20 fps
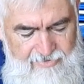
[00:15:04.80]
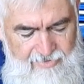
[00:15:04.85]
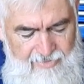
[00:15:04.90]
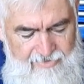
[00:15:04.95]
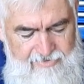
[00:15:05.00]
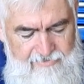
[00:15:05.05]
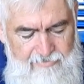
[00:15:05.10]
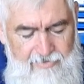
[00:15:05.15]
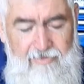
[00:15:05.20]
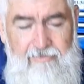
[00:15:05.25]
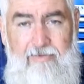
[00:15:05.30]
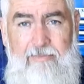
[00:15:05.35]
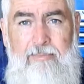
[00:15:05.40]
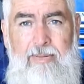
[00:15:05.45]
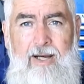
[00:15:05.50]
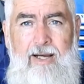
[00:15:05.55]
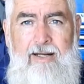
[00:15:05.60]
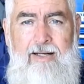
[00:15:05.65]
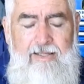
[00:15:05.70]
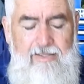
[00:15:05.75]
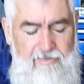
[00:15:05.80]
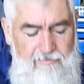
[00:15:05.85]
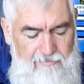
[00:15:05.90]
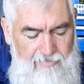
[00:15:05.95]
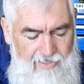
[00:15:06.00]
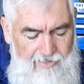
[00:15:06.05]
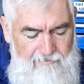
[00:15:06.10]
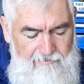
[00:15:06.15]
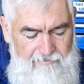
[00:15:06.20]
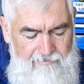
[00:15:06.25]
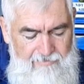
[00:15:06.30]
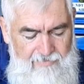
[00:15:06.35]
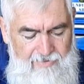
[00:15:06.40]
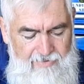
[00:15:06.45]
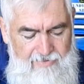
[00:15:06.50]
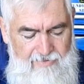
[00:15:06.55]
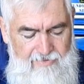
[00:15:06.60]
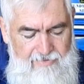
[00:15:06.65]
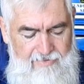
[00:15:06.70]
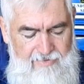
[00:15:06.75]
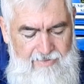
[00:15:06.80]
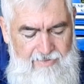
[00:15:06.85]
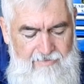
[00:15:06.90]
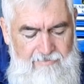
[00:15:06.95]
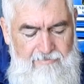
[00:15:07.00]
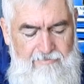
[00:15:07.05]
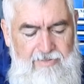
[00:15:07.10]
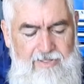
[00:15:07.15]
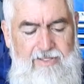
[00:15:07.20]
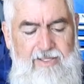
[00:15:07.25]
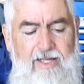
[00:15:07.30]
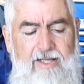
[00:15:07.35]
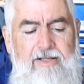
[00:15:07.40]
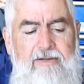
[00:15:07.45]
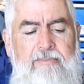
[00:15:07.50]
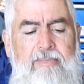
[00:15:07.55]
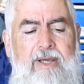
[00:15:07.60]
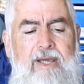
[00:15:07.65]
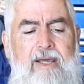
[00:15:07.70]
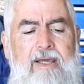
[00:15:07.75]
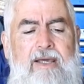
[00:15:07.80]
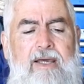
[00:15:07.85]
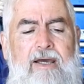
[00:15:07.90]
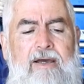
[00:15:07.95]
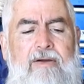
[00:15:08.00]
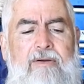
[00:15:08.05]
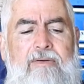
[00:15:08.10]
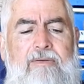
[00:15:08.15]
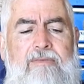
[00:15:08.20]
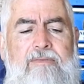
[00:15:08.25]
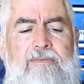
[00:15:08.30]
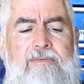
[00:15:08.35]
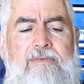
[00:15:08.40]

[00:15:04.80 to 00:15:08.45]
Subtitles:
So that's a bit of a pain in the bum. But yeah, the Bearco